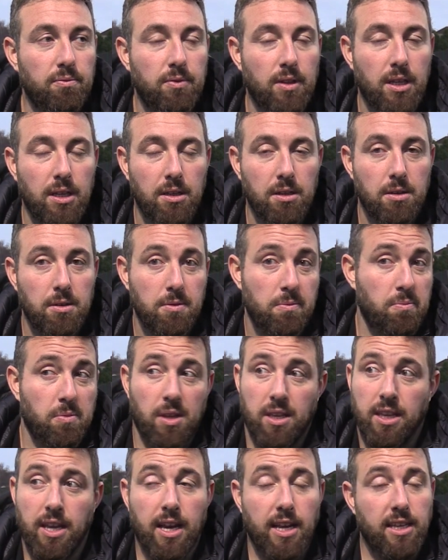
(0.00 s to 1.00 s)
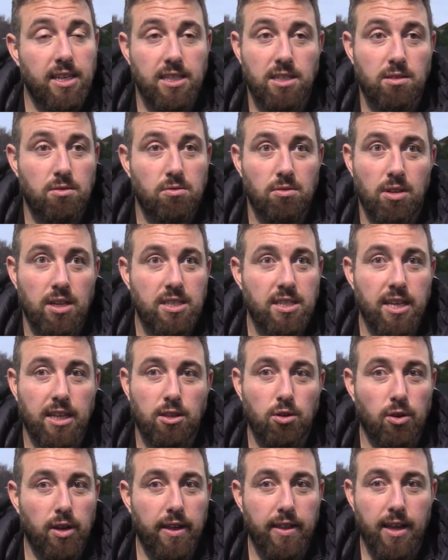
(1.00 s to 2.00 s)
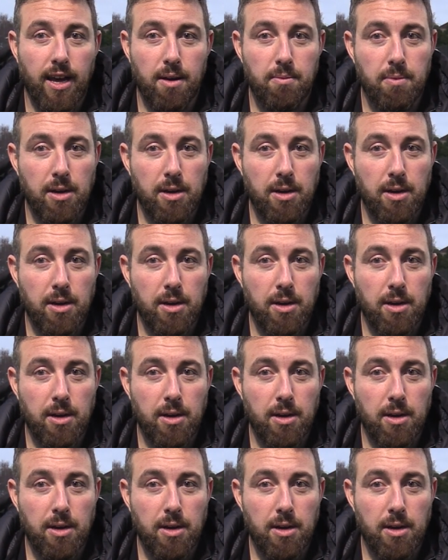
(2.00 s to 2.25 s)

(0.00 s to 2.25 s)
and yeah, just stick together,